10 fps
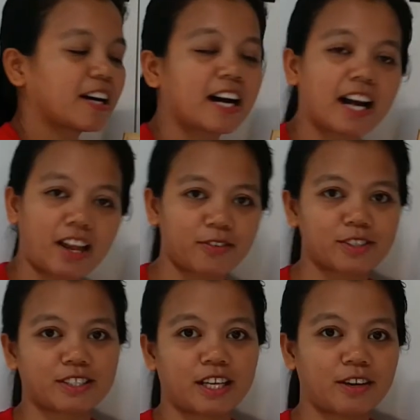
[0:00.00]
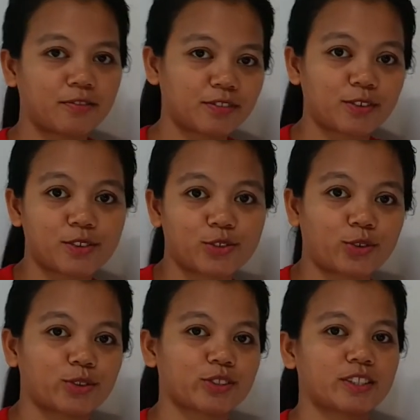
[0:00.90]
I received the
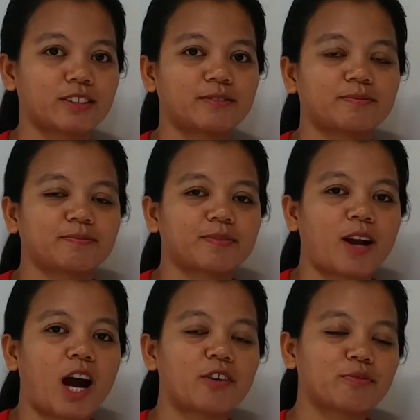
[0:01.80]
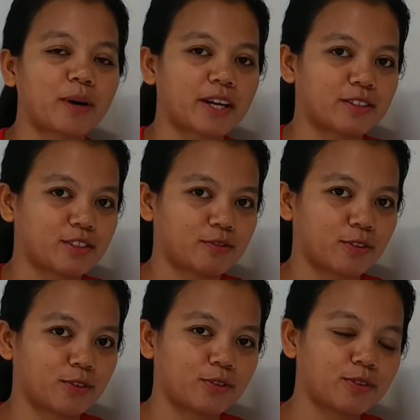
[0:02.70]
result of my interview.
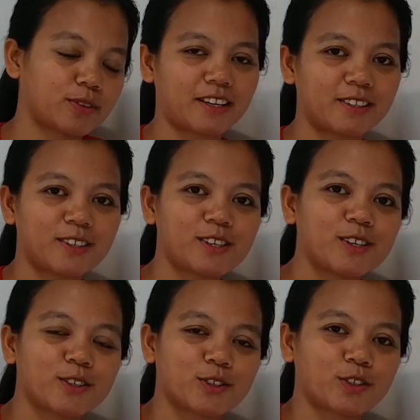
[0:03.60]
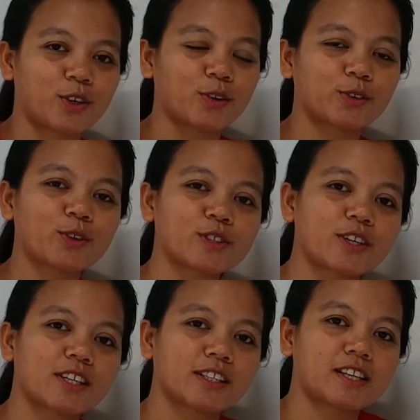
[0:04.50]
So those are
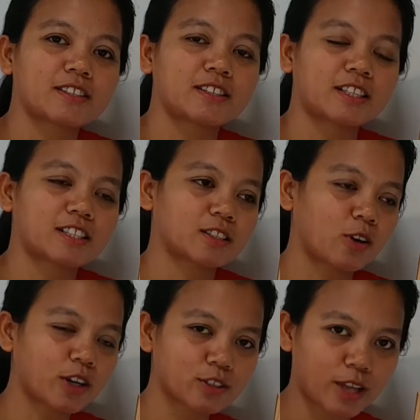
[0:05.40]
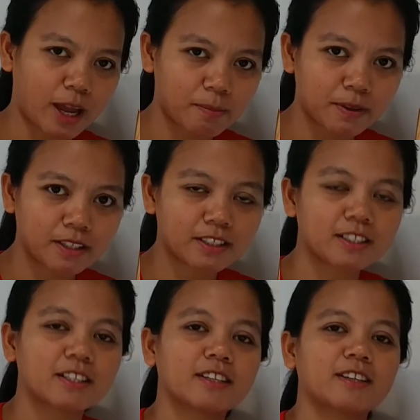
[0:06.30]
the things that is going to happen
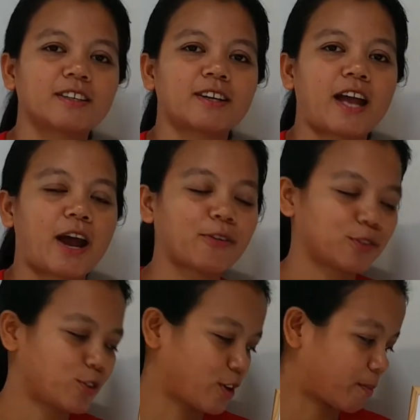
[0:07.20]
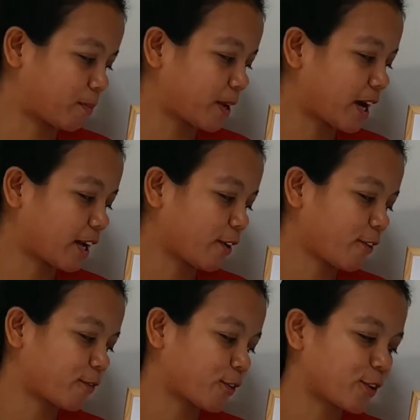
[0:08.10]
after you apply
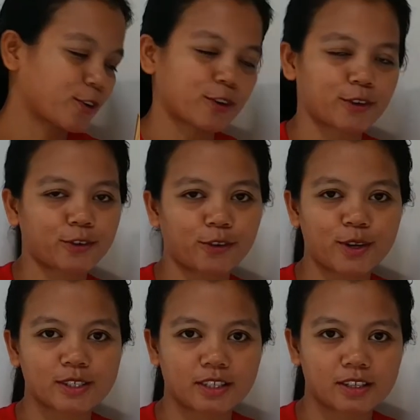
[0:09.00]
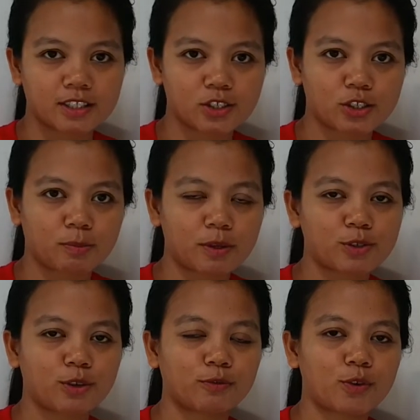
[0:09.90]
for your Korean citizenship
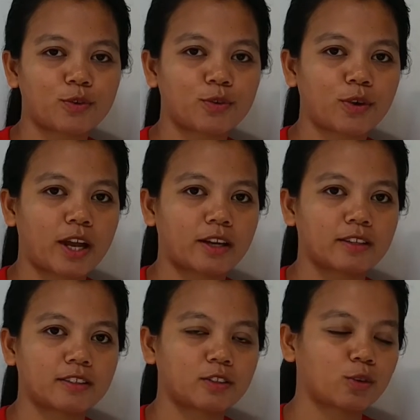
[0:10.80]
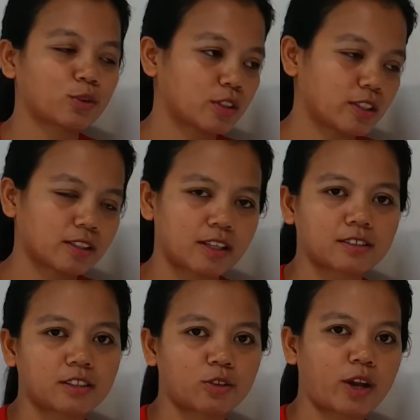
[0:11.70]
interview, and those are the things
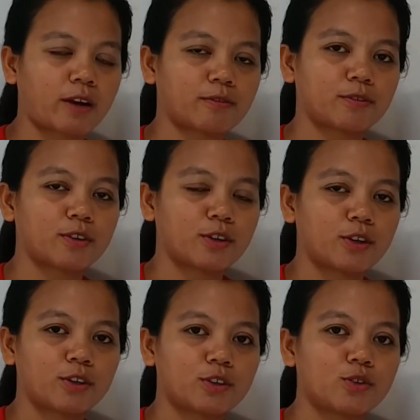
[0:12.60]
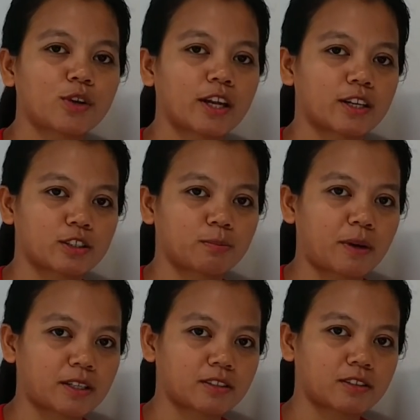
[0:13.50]
that you can
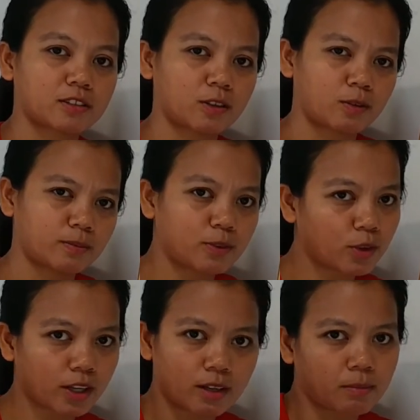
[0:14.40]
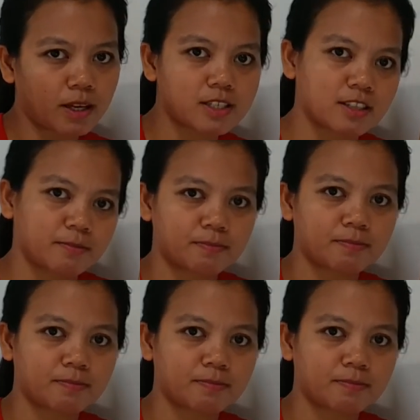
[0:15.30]
expect. So you can imagine